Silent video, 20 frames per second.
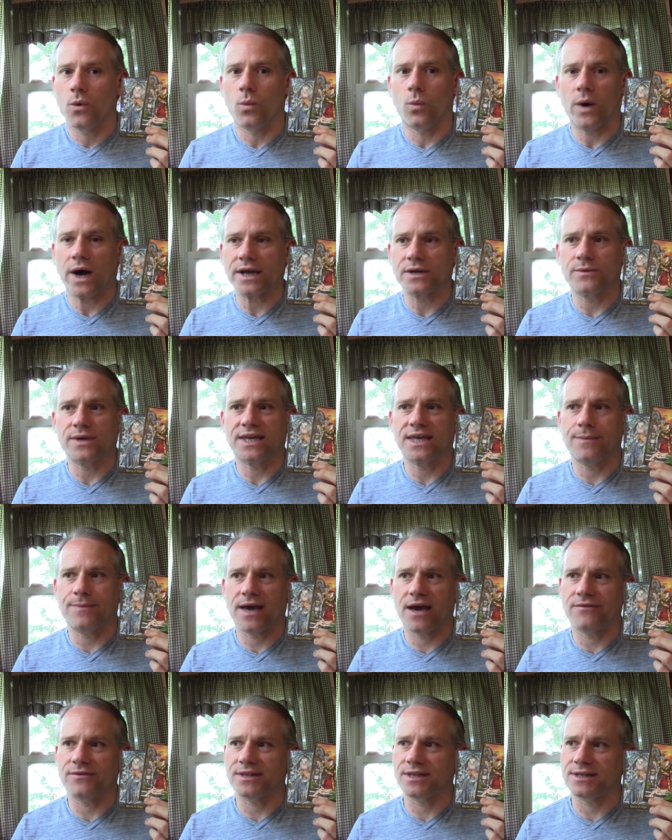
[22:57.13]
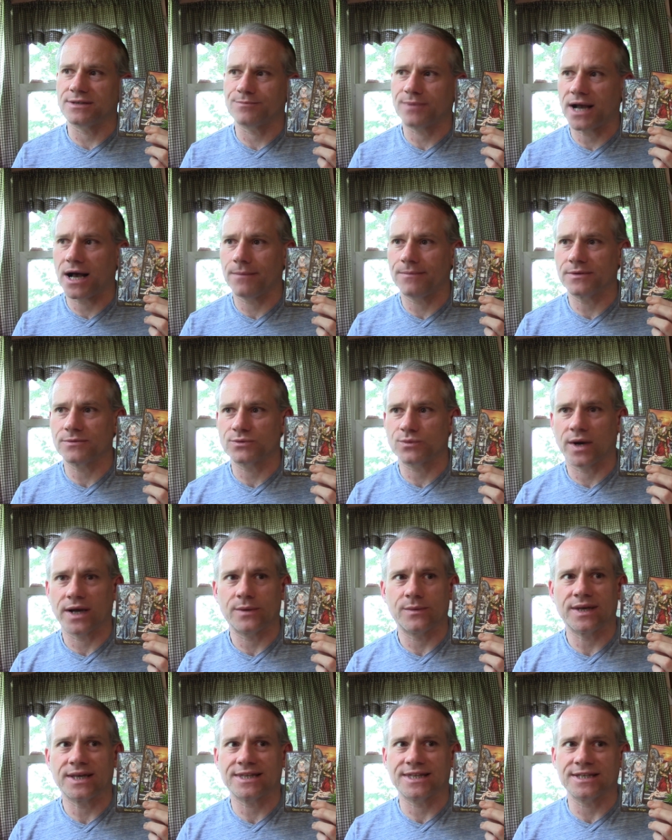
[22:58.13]
Why do we keep having these problems? Why do
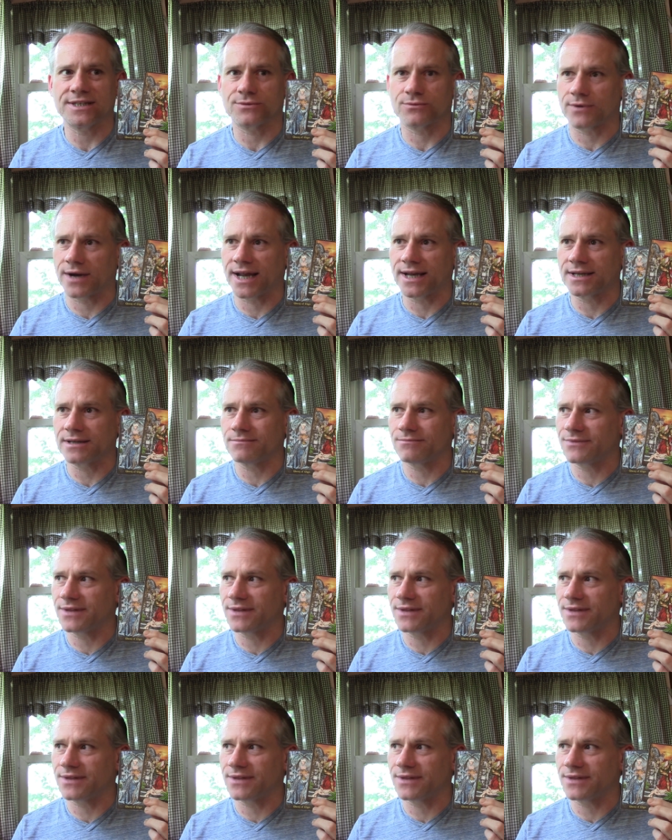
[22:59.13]
we get these random